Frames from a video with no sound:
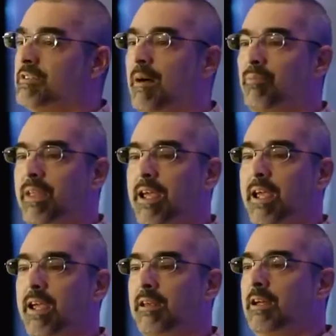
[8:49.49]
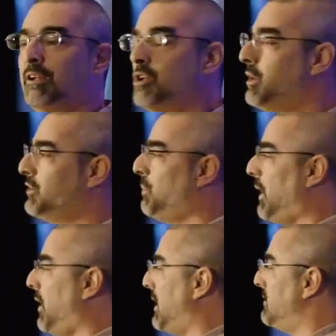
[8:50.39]
something, new
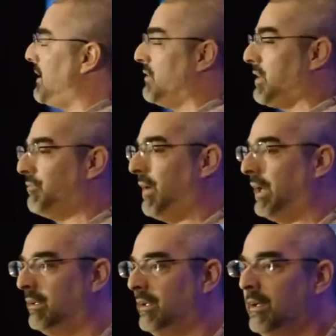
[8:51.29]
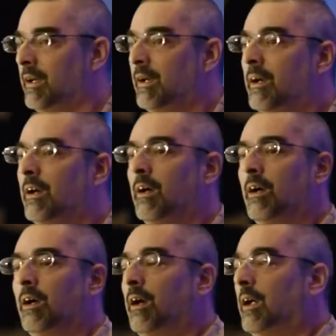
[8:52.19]
experience, sounds like fun.
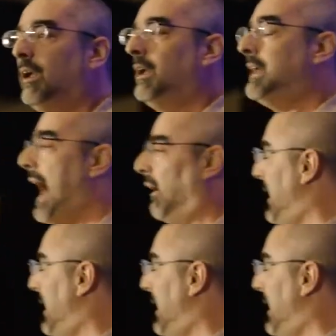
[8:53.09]
Now,